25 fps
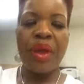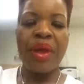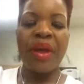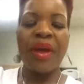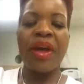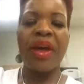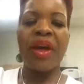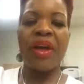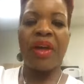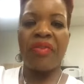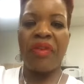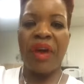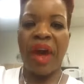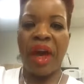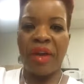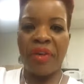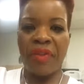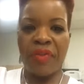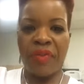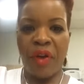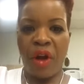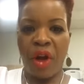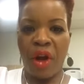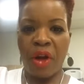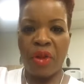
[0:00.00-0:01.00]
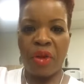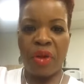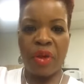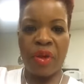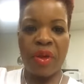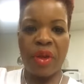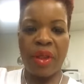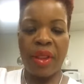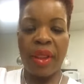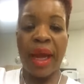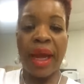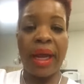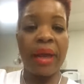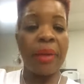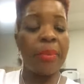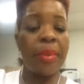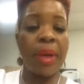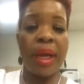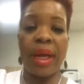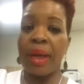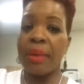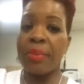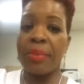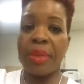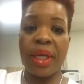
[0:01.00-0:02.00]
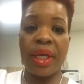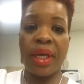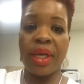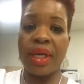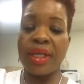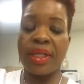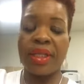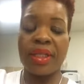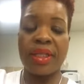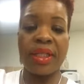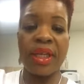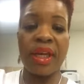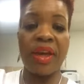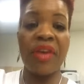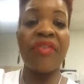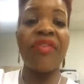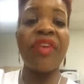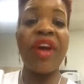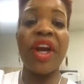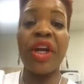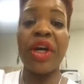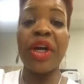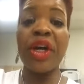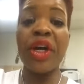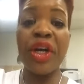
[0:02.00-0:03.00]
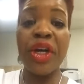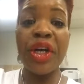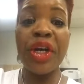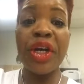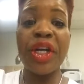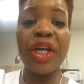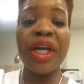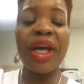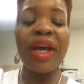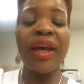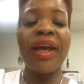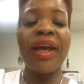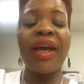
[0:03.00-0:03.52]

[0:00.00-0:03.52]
could have had a father like mine, because if I could,